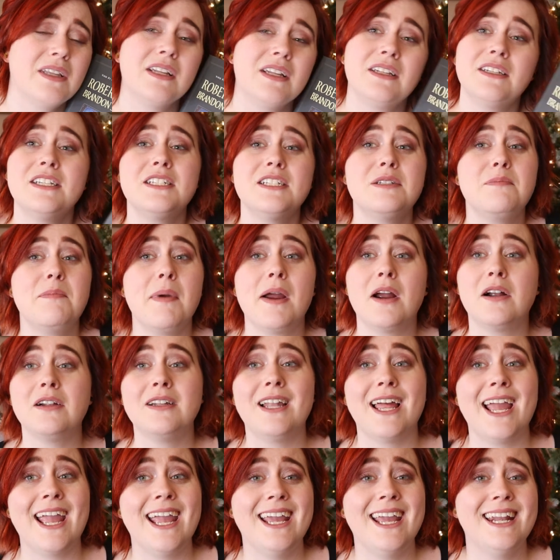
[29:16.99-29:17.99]
does
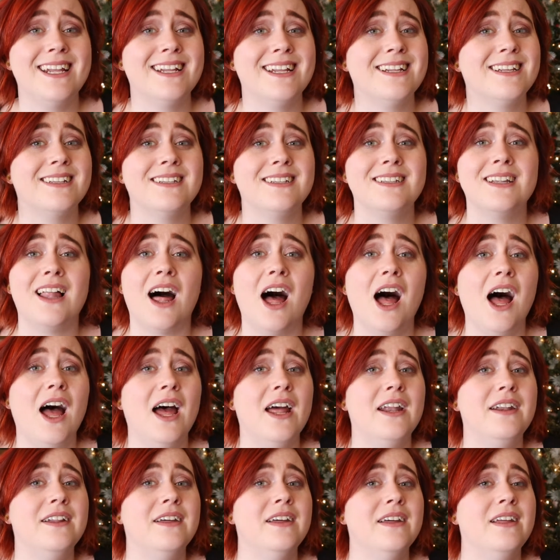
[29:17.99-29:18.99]
Berelain and
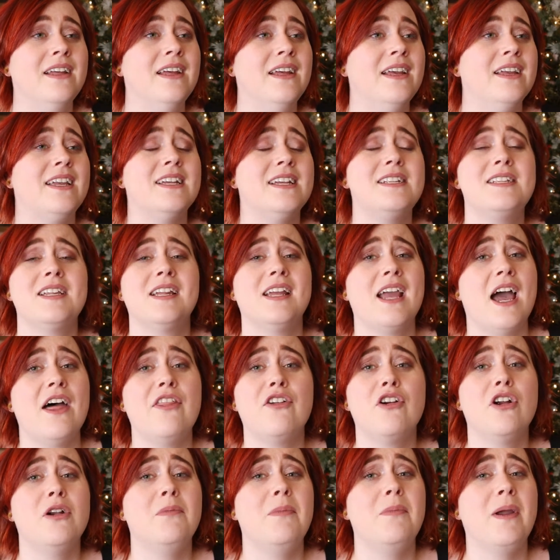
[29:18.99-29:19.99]
Galad get
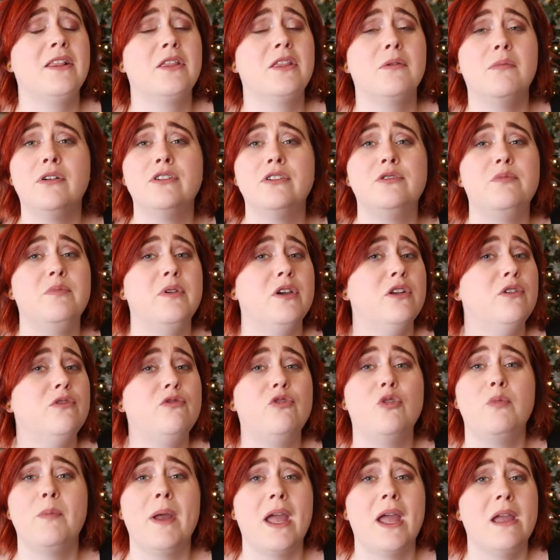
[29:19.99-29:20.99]
together and make the most
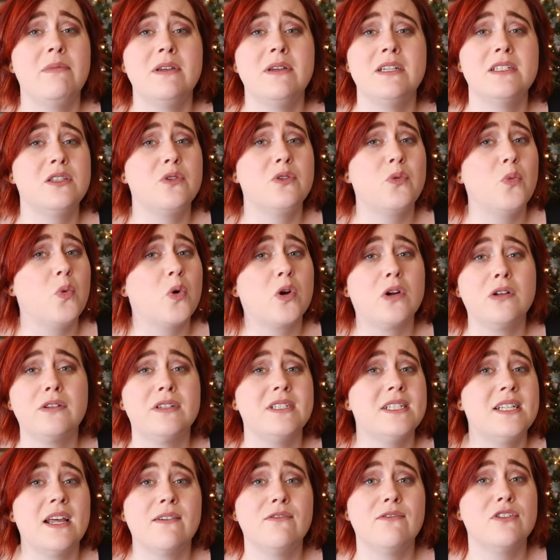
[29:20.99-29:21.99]
beautiful babies the world
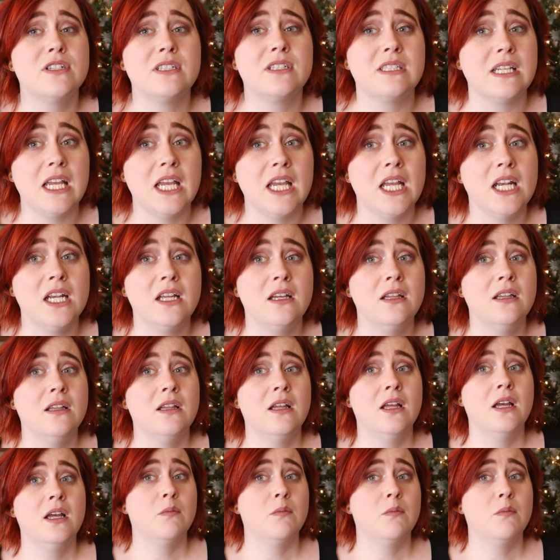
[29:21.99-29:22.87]
has ever seen?